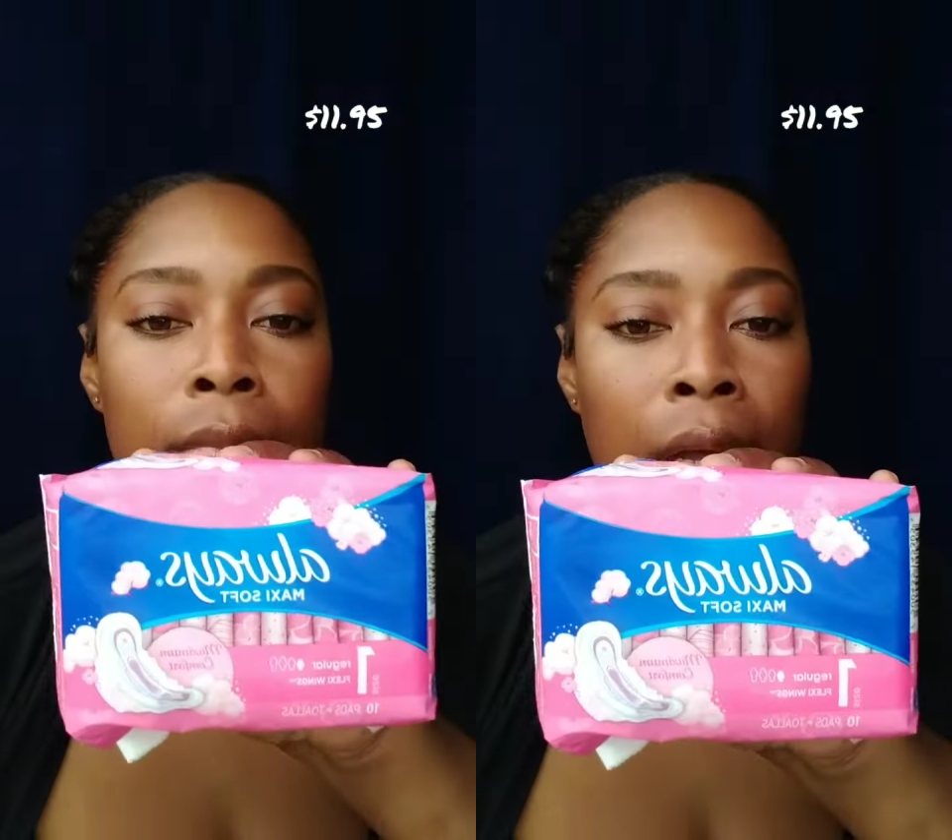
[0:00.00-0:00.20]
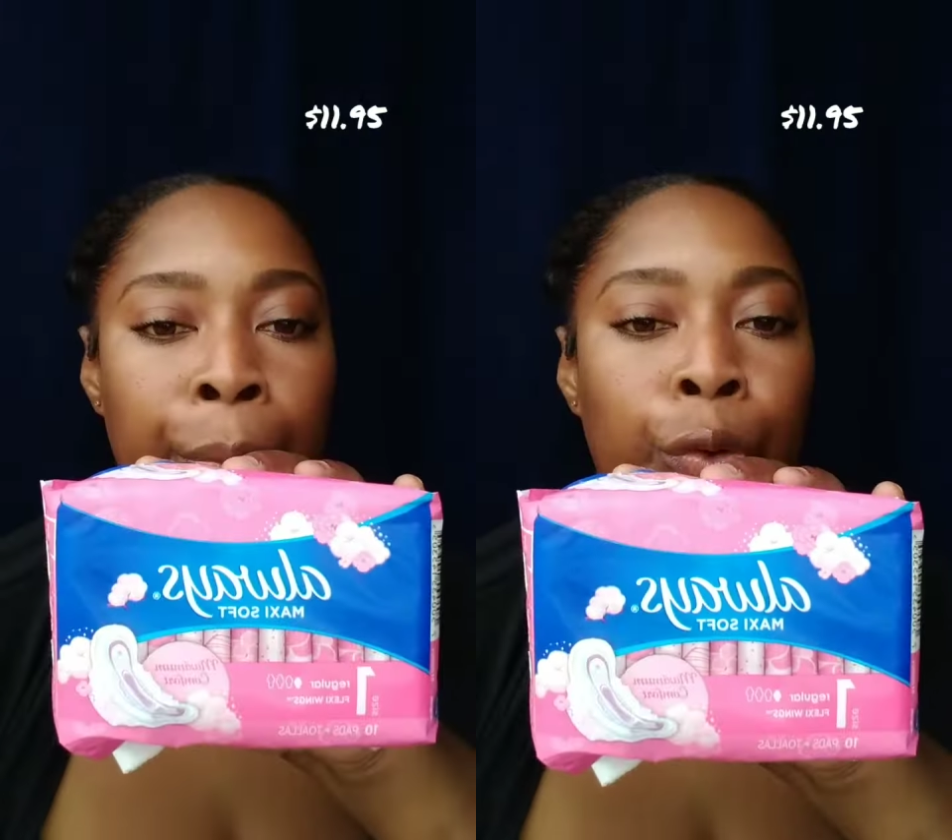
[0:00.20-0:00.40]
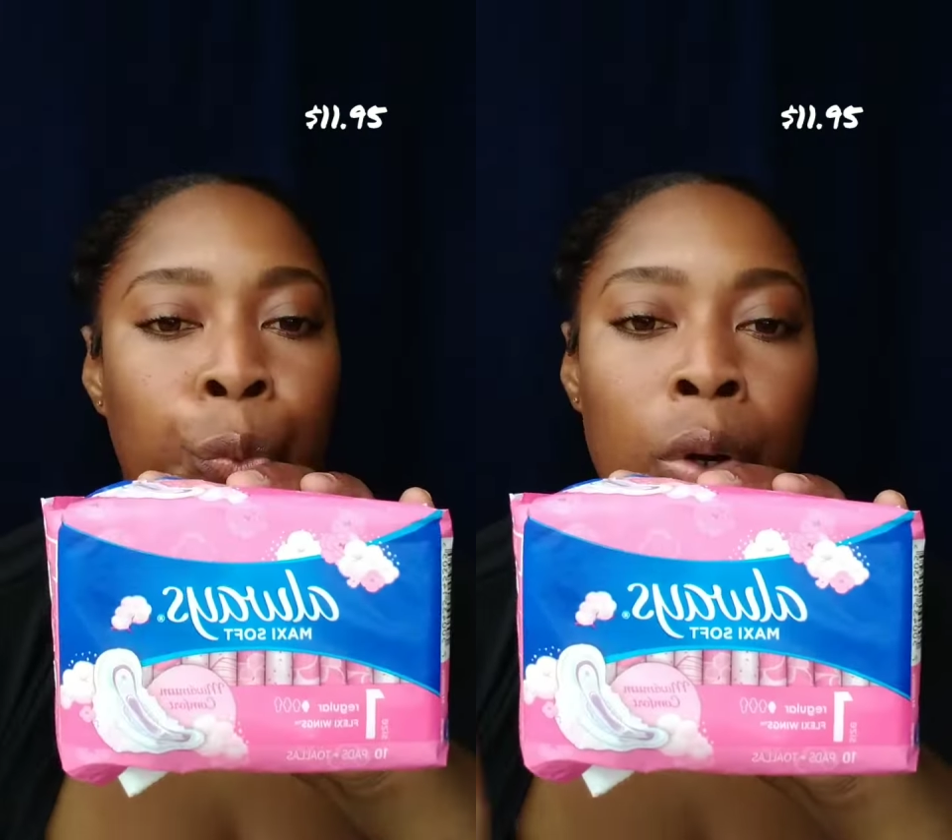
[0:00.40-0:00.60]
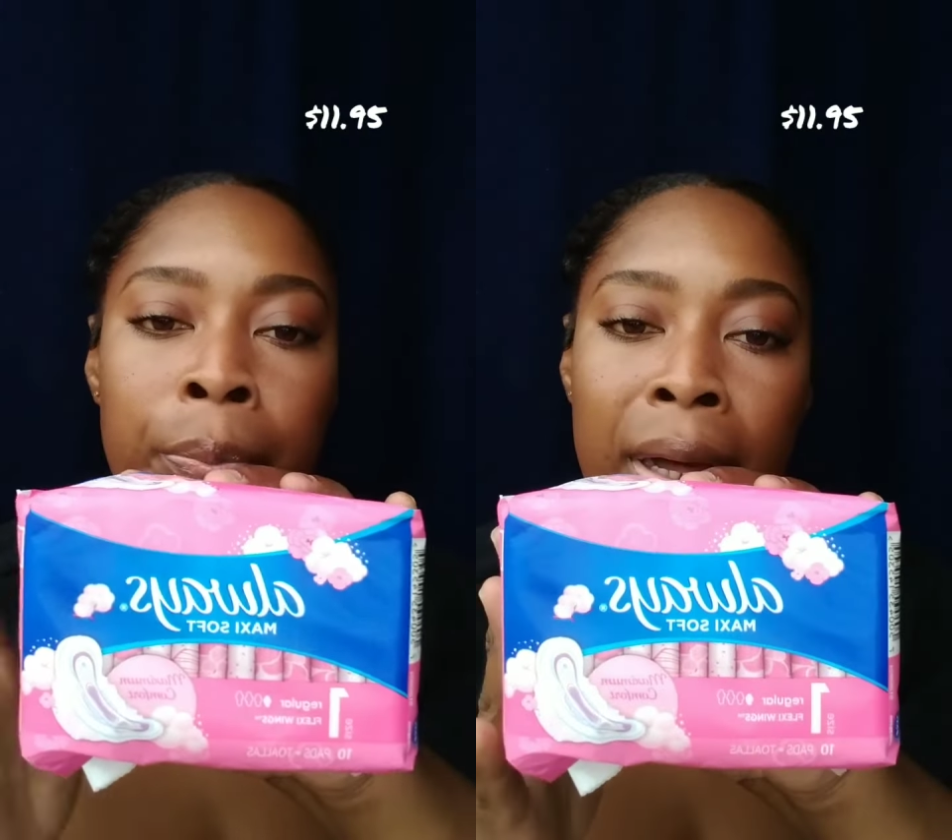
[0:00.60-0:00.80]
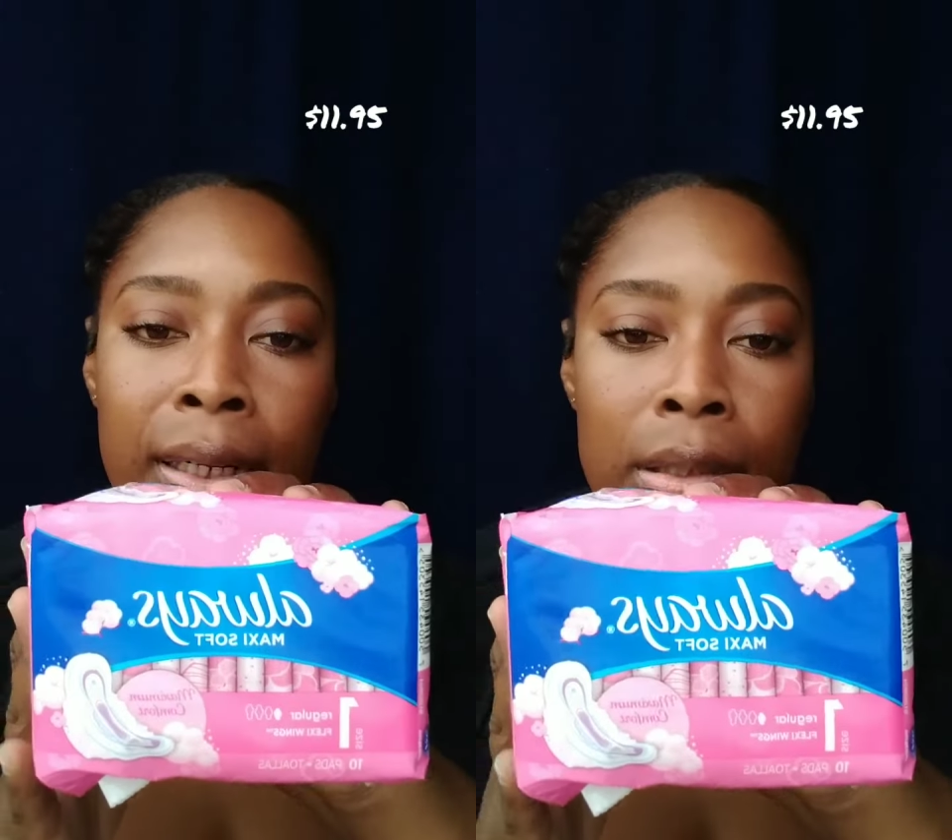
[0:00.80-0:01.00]
I bought one
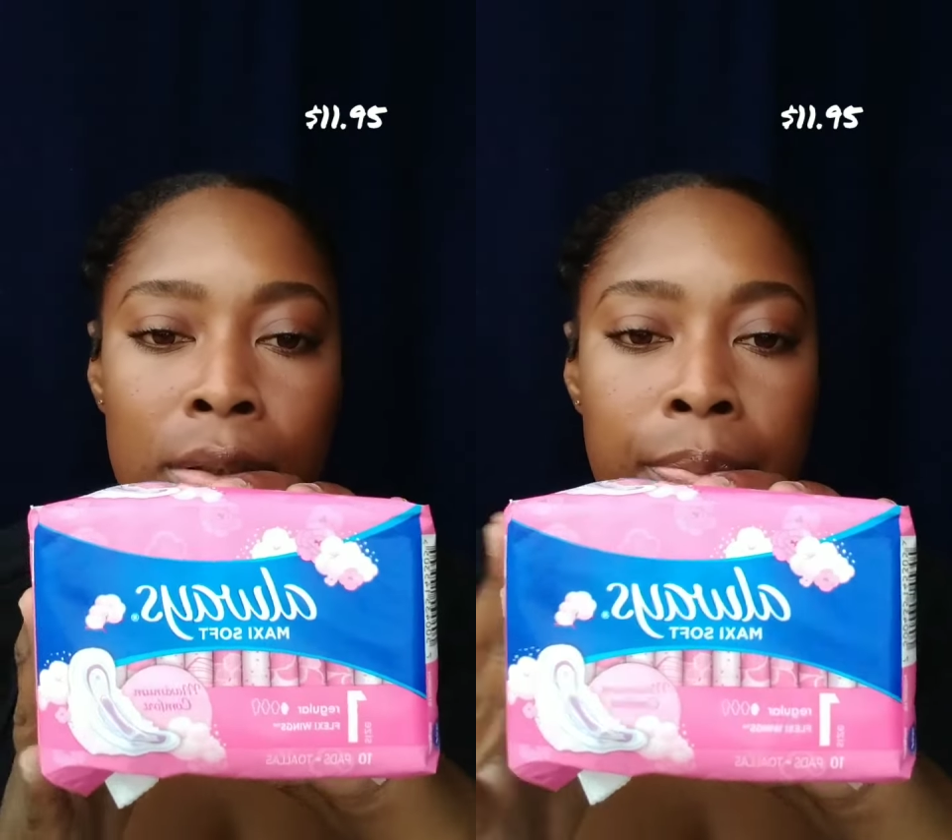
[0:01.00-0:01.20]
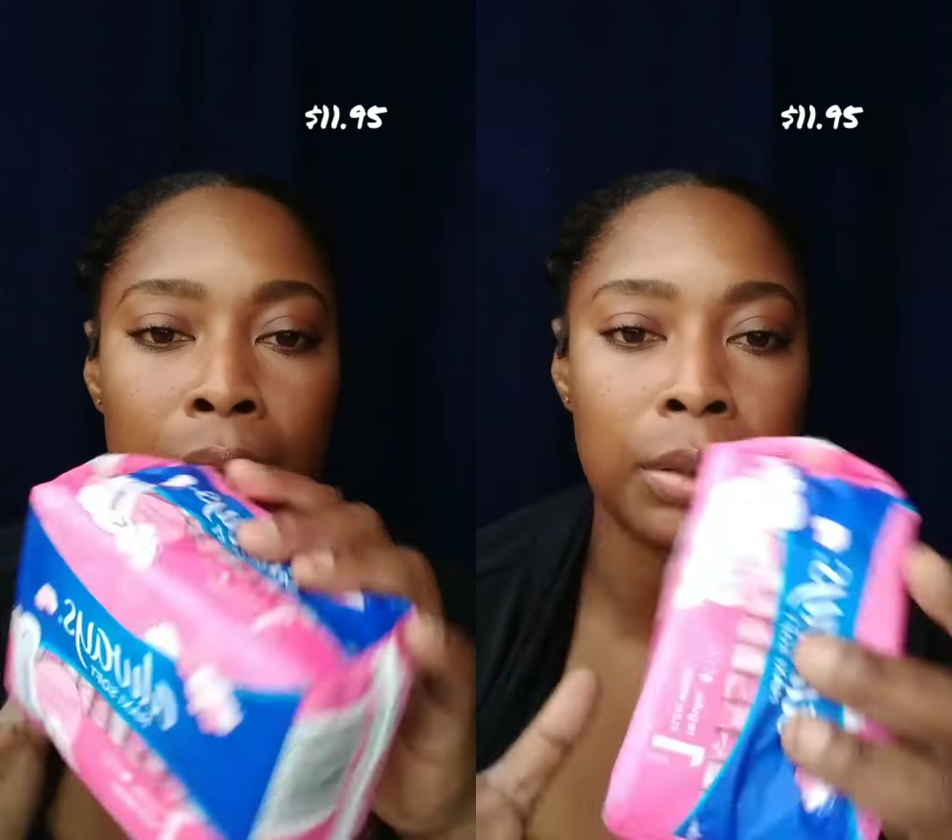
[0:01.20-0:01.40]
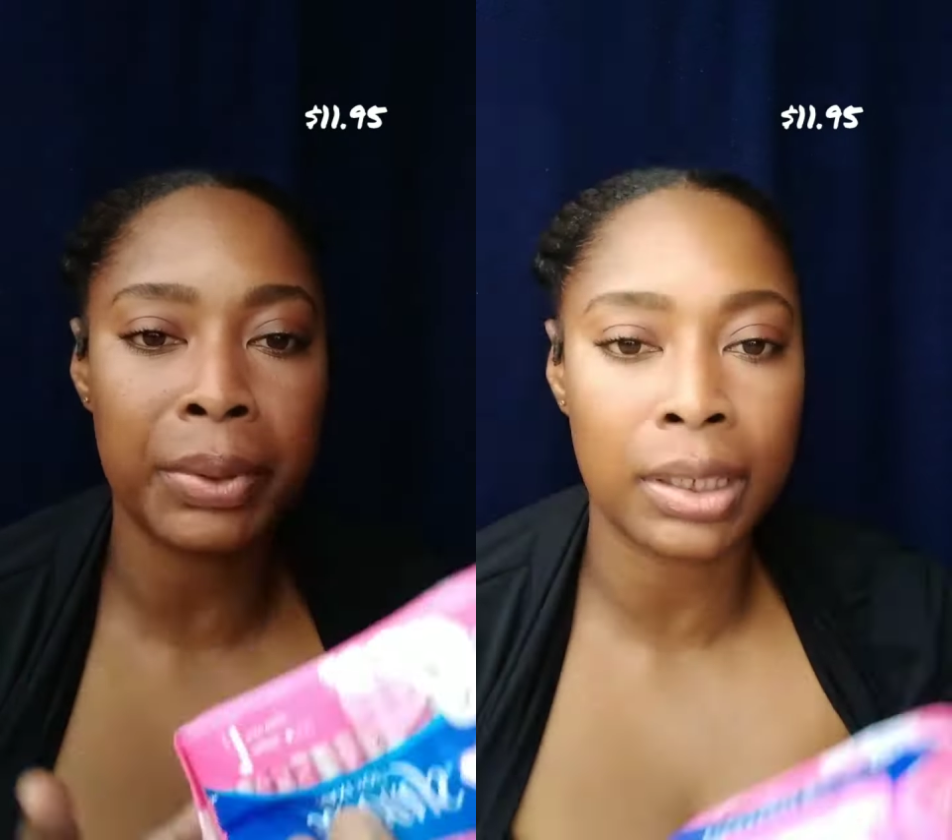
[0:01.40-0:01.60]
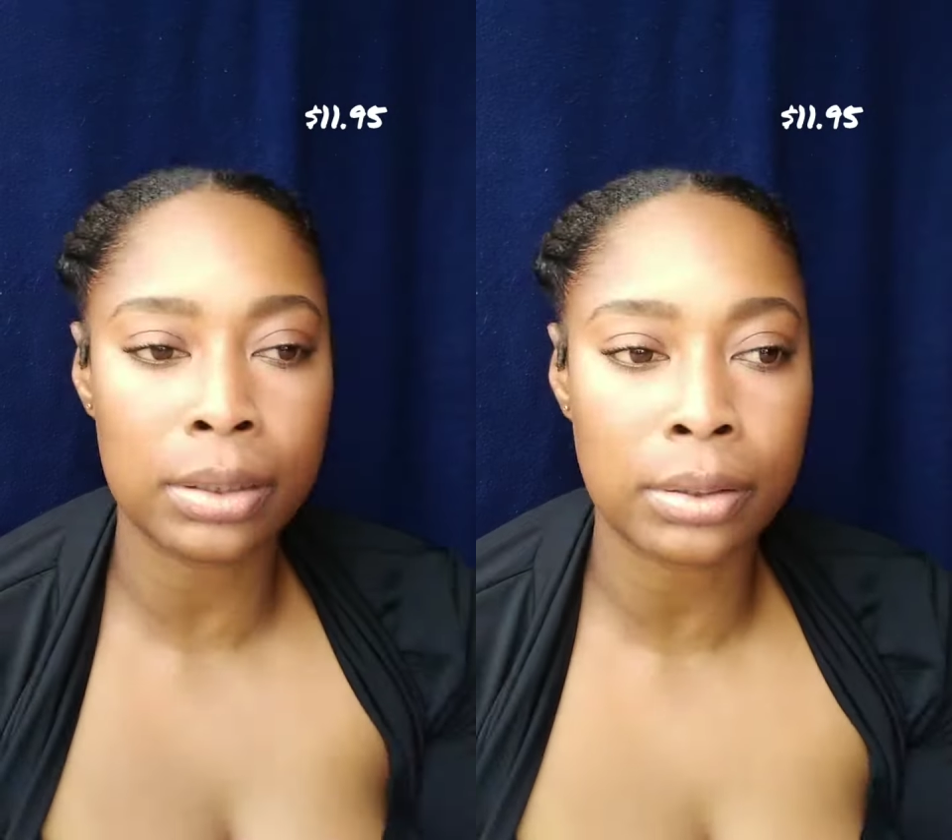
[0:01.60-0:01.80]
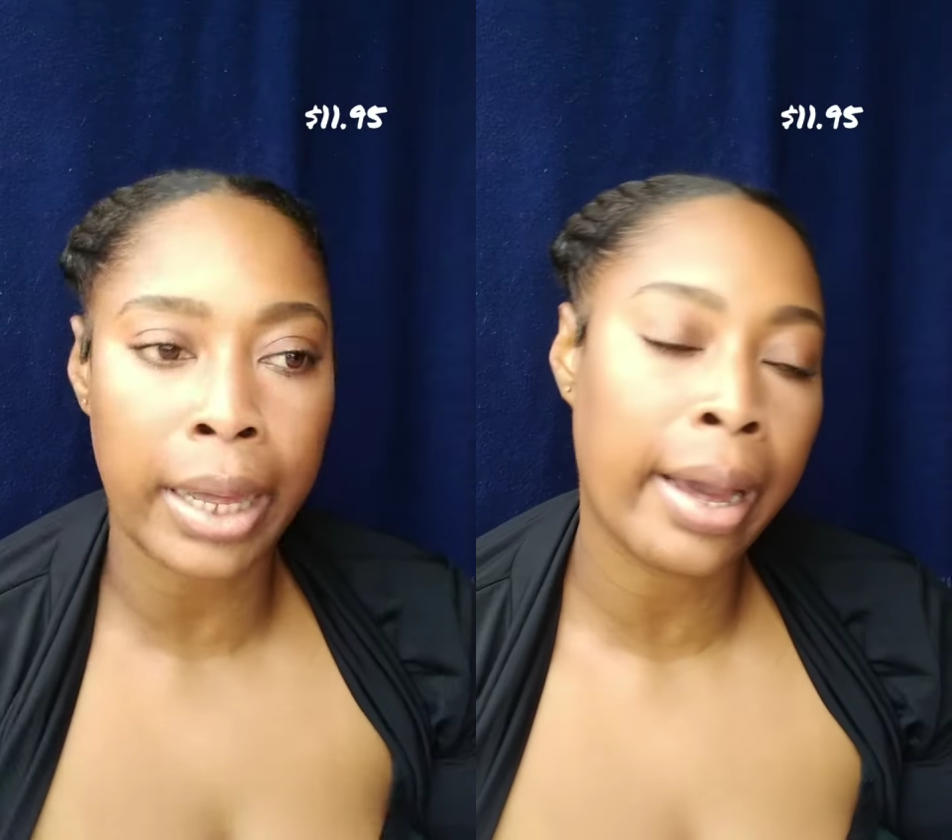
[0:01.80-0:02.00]
pack this month
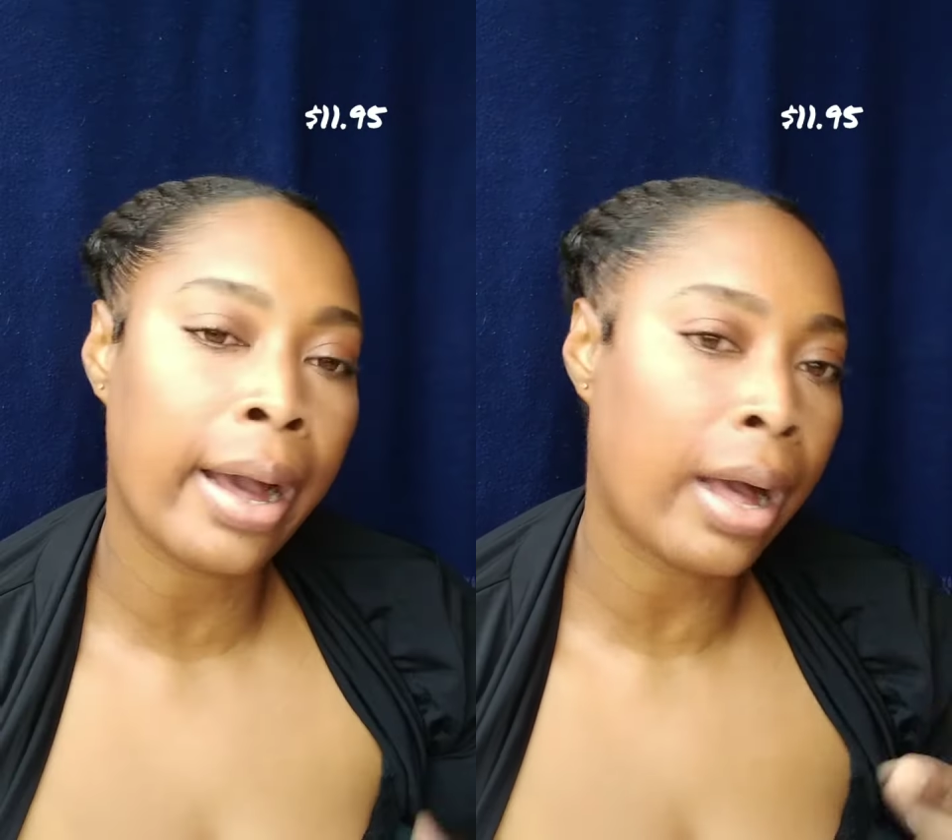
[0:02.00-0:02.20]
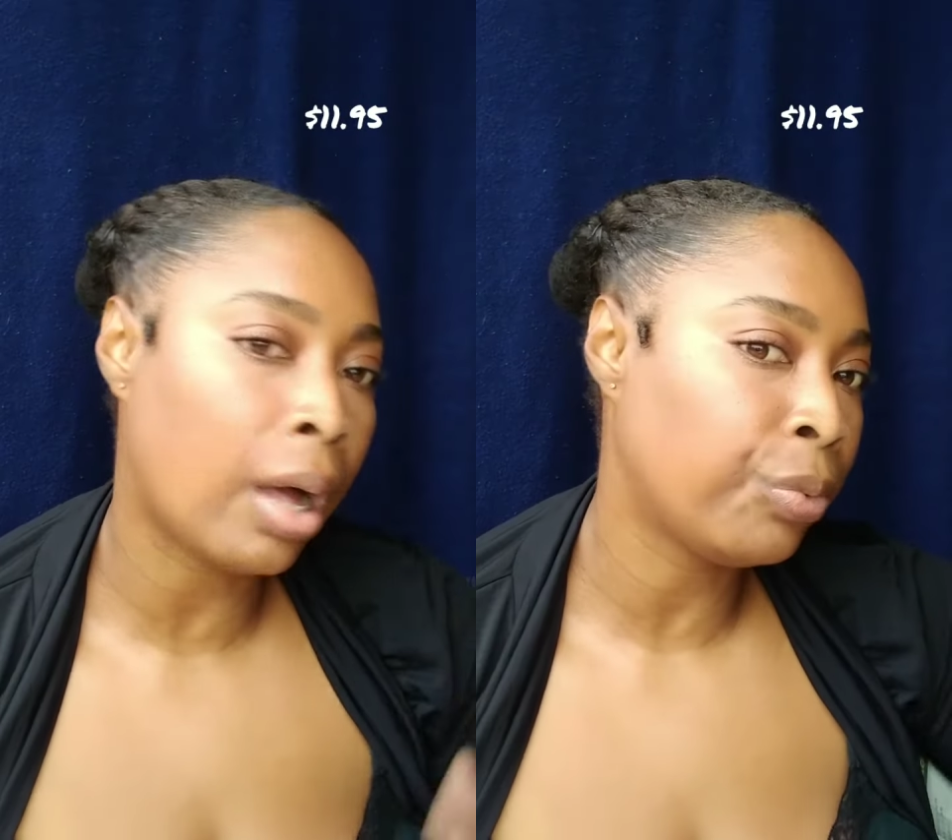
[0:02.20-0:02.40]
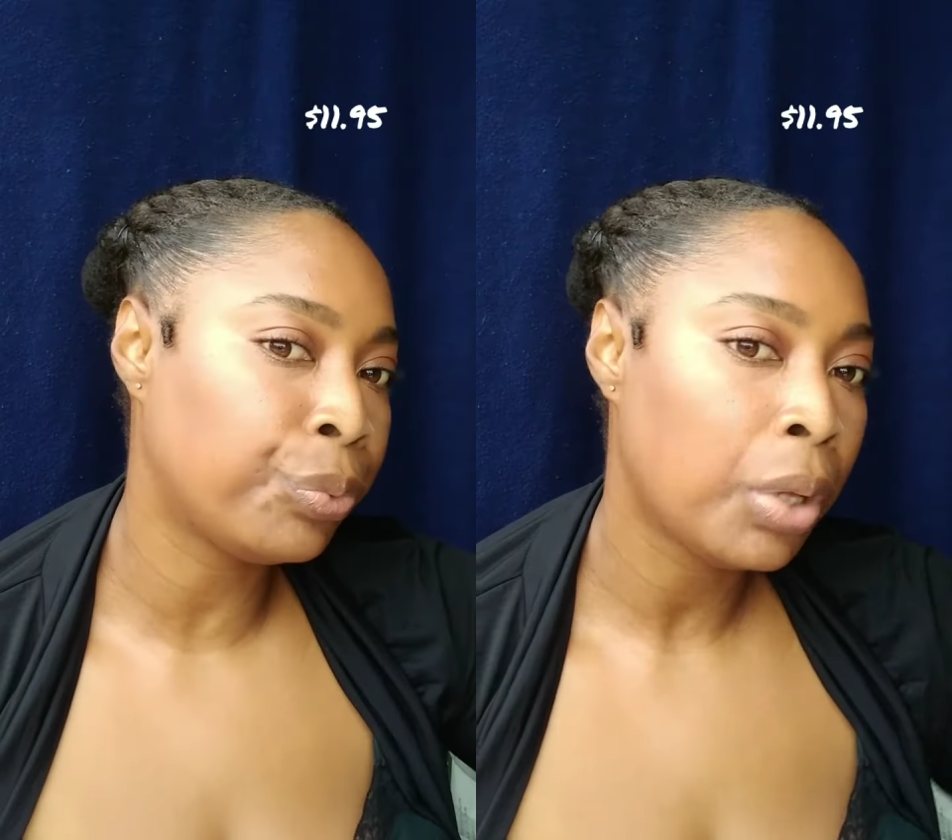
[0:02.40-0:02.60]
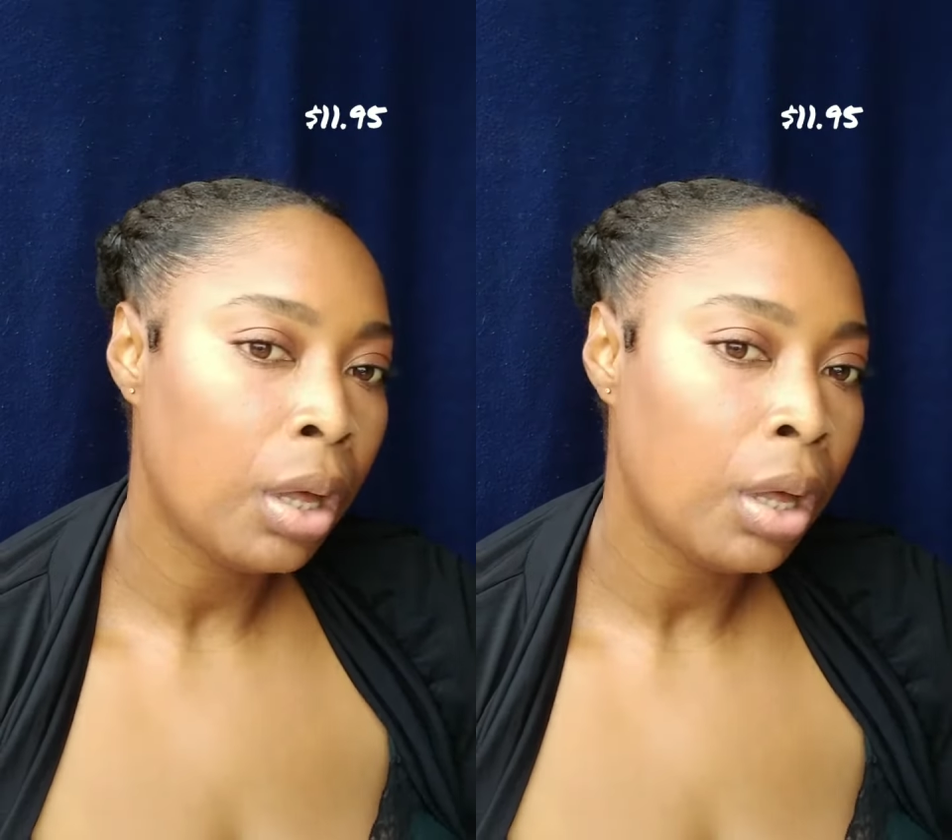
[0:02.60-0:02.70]
because I have